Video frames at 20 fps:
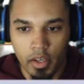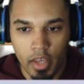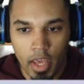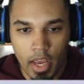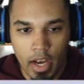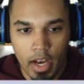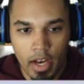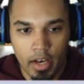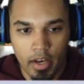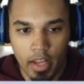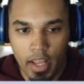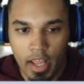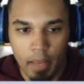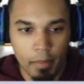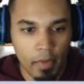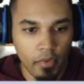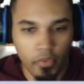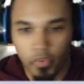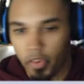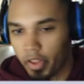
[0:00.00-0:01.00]
and it hit
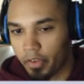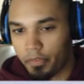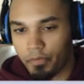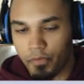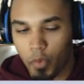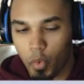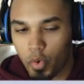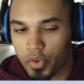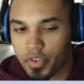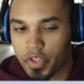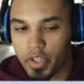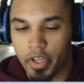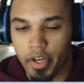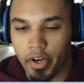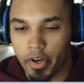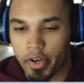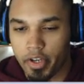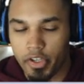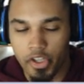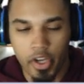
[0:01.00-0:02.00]
me for like 4
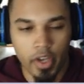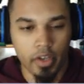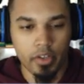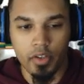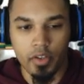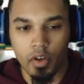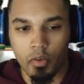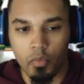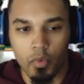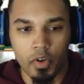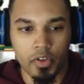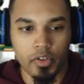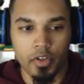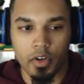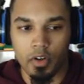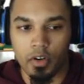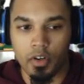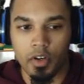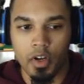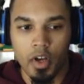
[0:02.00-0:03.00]
security checks on one
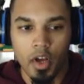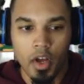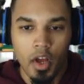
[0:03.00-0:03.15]
turn.